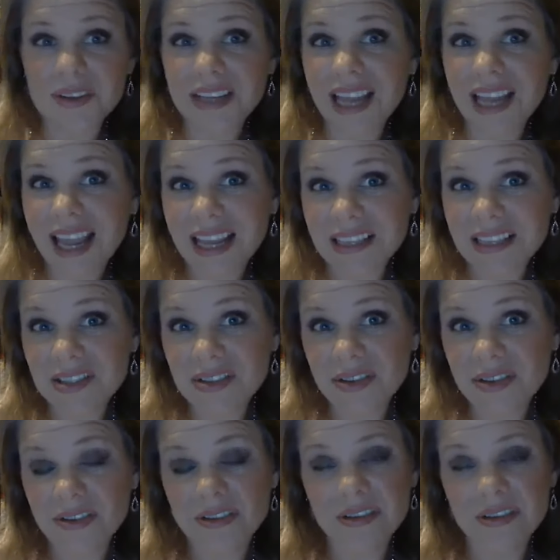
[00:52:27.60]

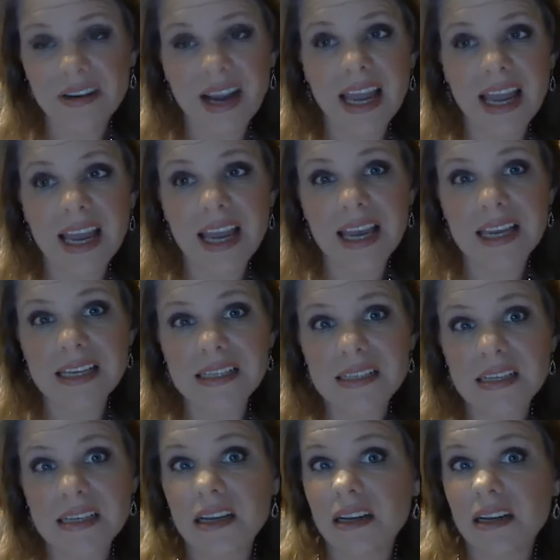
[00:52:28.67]
cancer and